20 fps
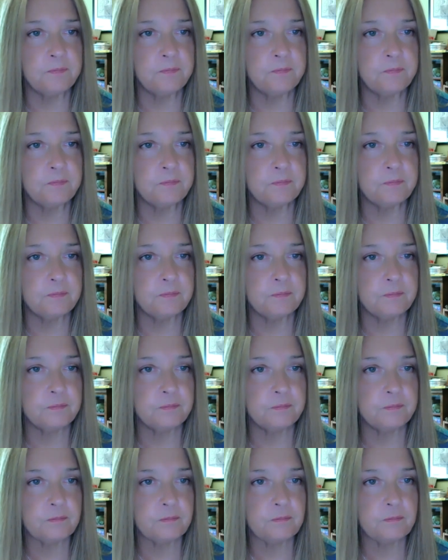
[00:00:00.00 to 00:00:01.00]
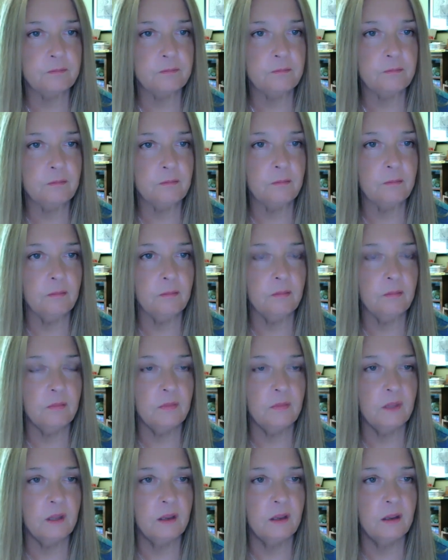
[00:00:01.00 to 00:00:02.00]

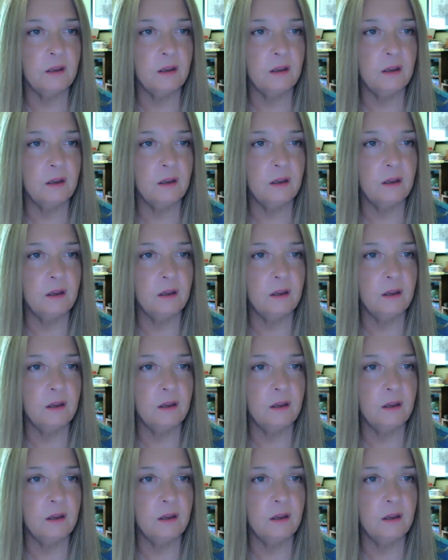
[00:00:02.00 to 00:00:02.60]
(silence)